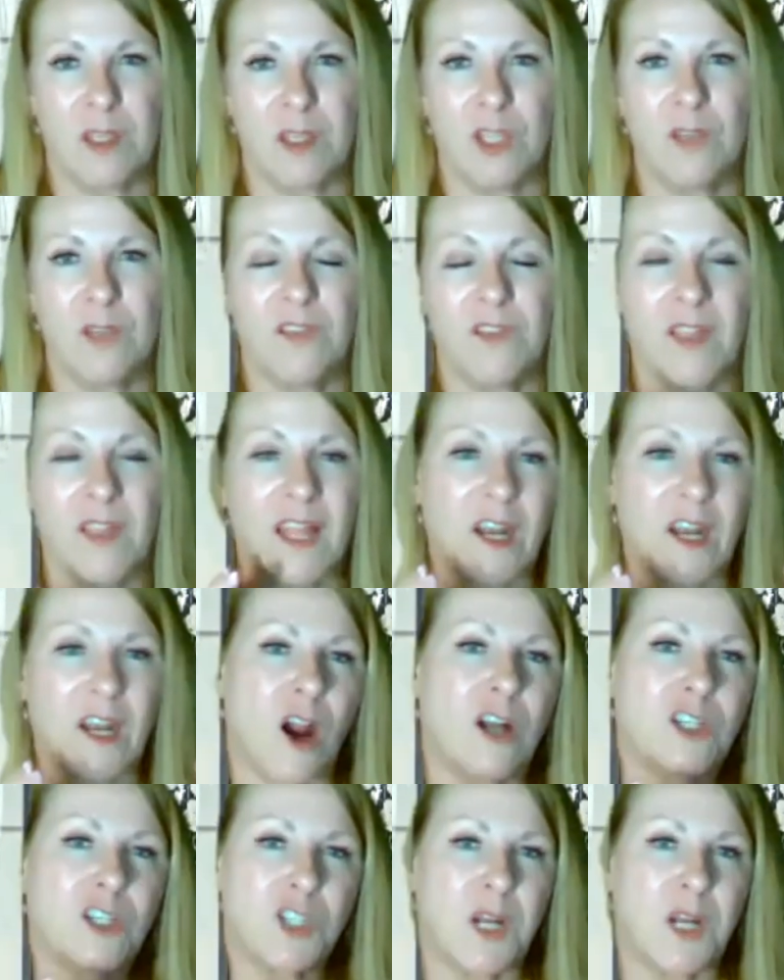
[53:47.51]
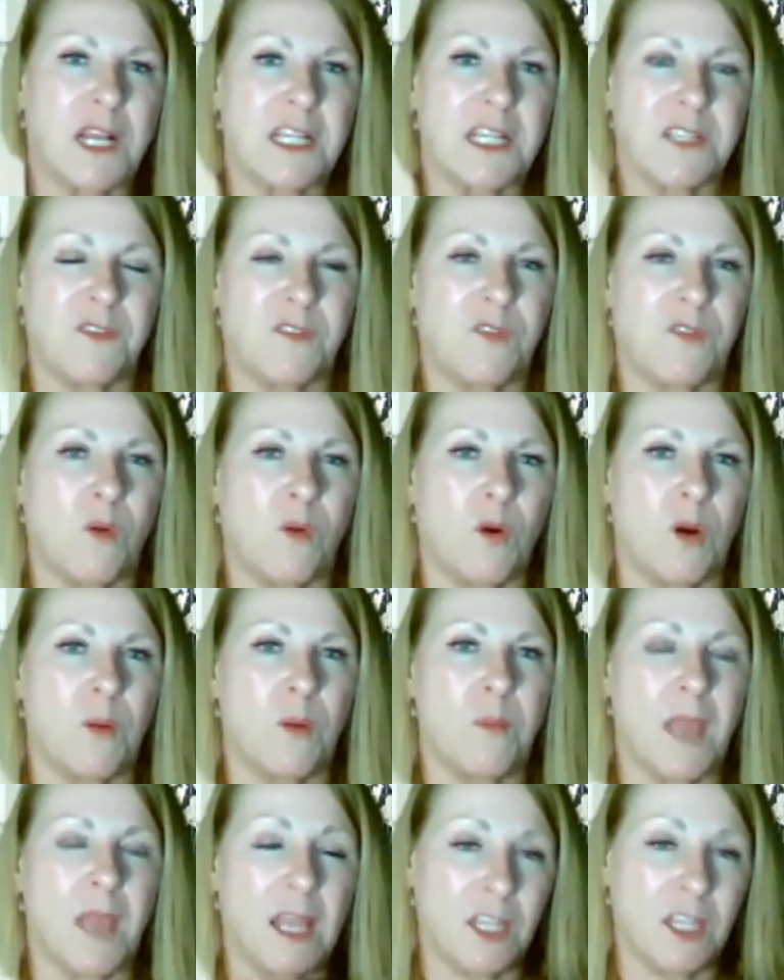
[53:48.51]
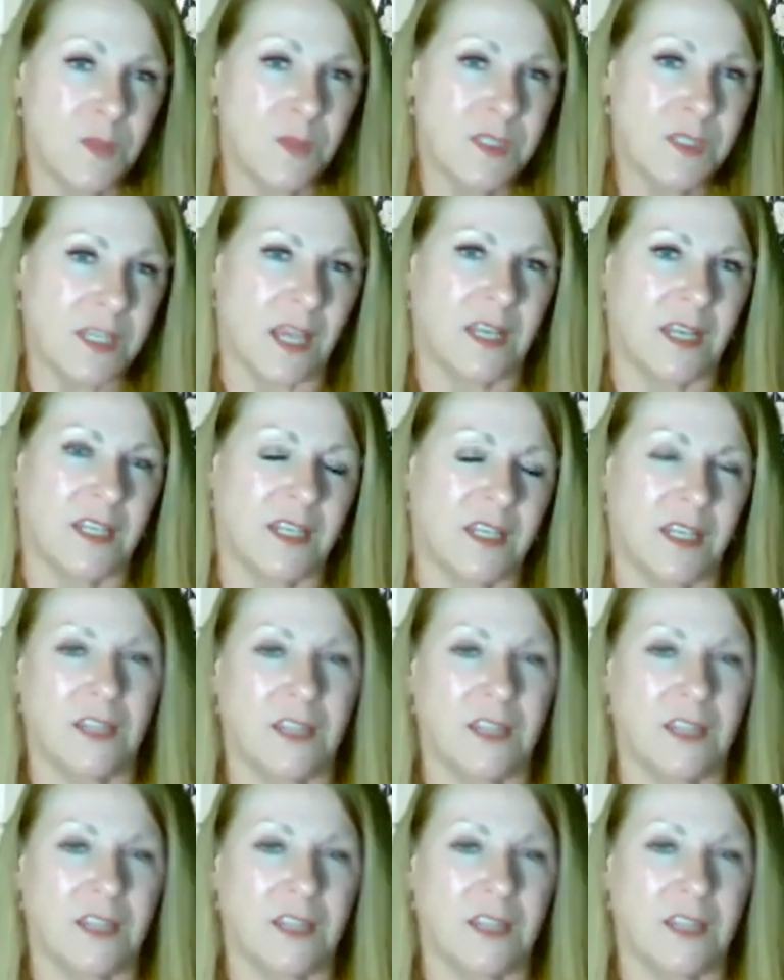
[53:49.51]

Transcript: you fill out our transfer form and you sign it,